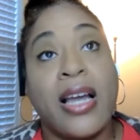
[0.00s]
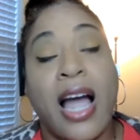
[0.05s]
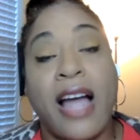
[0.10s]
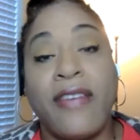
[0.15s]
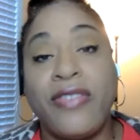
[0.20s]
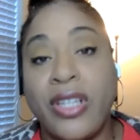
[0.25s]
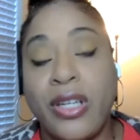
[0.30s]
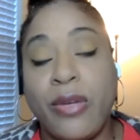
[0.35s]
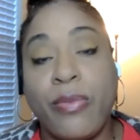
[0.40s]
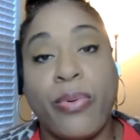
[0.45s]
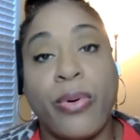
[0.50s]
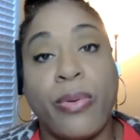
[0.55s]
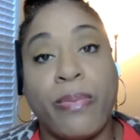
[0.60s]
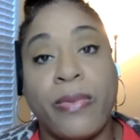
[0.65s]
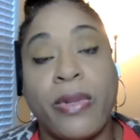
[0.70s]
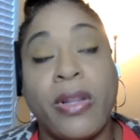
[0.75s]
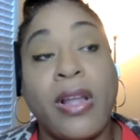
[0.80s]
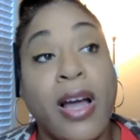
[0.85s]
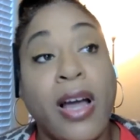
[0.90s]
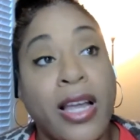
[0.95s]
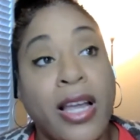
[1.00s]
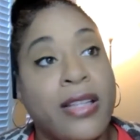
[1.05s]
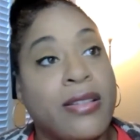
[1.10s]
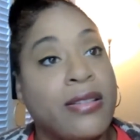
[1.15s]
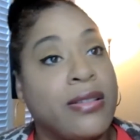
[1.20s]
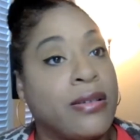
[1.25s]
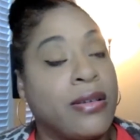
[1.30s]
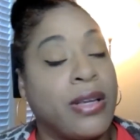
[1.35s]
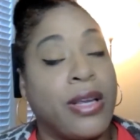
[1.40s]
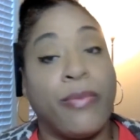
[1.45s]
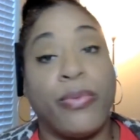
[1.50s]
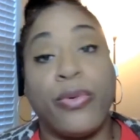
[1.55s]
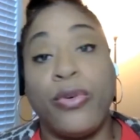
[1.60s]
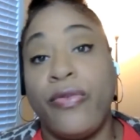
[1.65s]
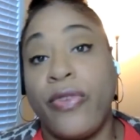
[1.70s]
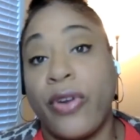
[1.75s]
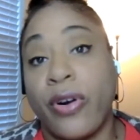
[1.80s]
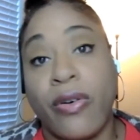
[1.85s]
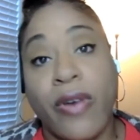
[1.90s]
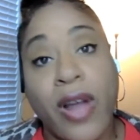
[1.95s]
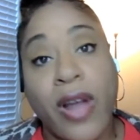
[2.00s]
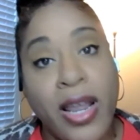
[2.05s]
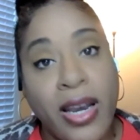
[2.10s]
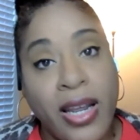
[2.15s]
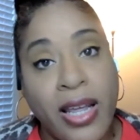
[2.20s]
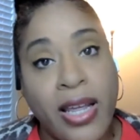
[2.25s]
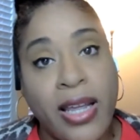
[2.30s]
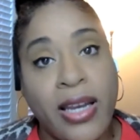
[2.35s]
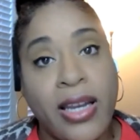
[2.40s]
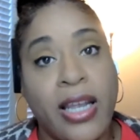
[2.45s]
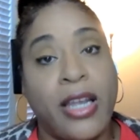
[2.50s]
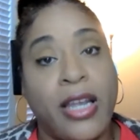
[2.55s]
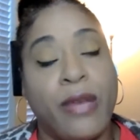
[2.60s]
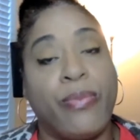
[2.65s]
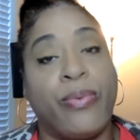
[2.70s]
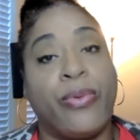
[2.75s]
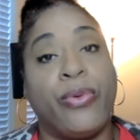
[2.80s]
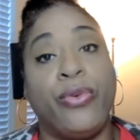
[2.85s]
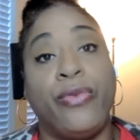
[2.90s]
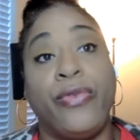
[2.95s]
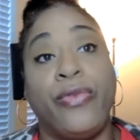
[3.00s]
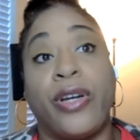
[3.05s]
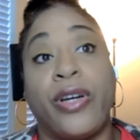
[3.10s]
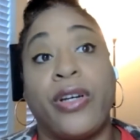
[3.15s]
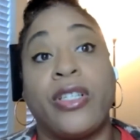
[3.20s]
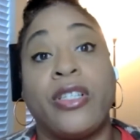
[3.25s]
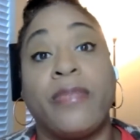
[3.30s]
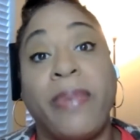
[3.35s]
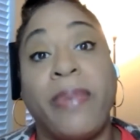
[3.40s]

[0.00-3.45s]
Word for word: I've seen clients improve their credit, improve their